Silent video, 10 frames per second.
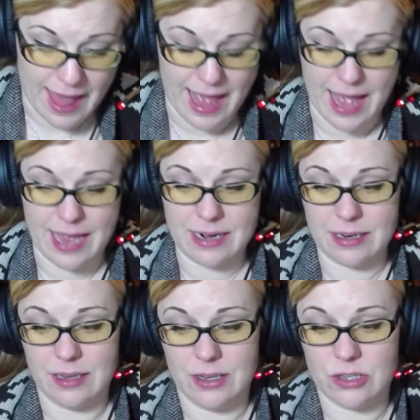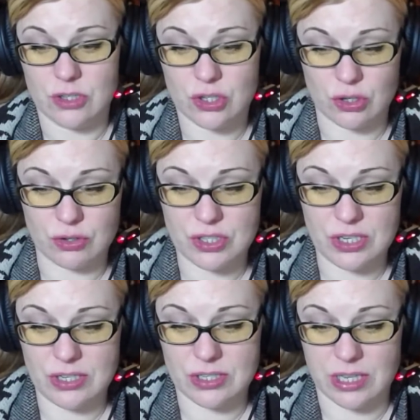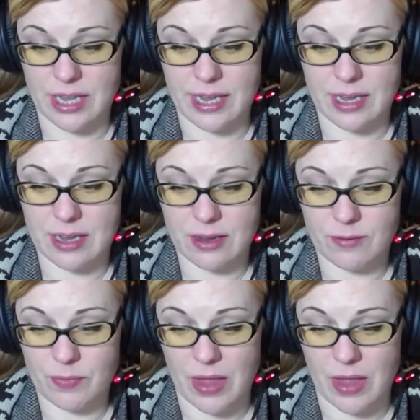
And Cersei's like,